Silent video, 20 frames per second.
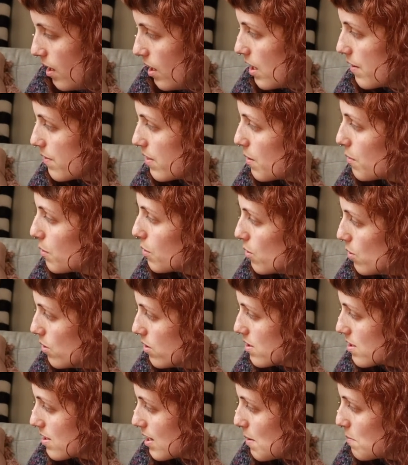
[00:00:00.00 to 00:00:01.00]
If they were all
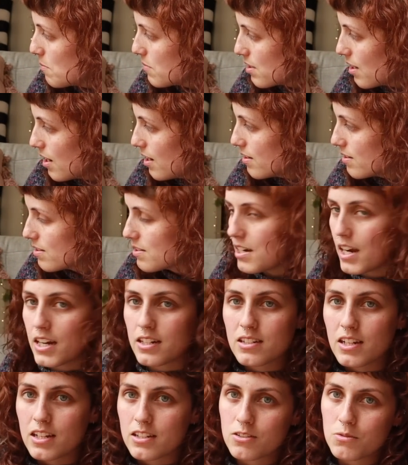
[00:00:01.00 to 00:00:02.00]
the same size
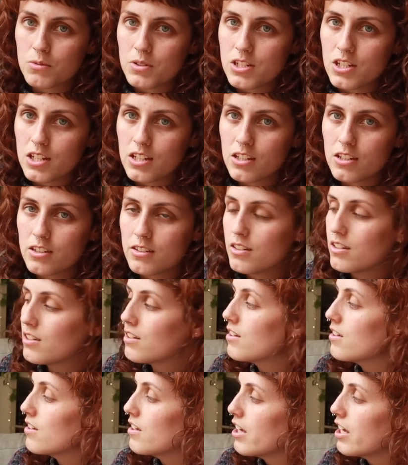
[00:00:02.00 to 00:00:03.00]
stacked next to each other,
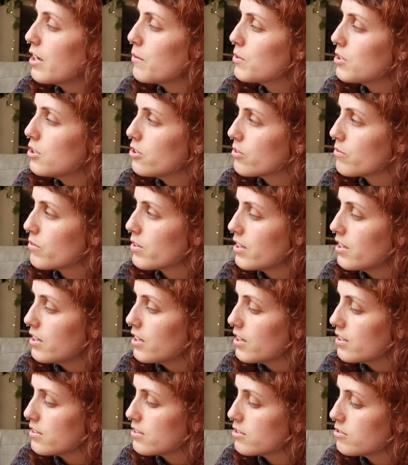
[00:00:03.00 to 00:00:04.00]
it would look really
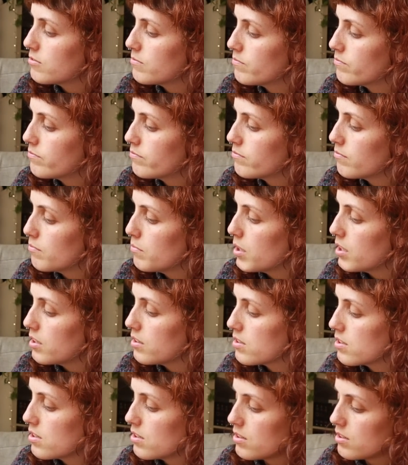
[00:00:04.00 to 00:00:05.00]
nice.
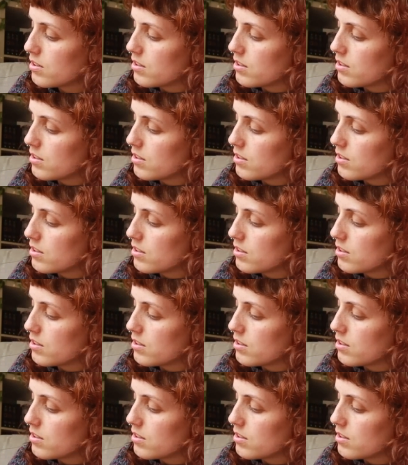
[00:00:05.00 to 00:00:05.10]
But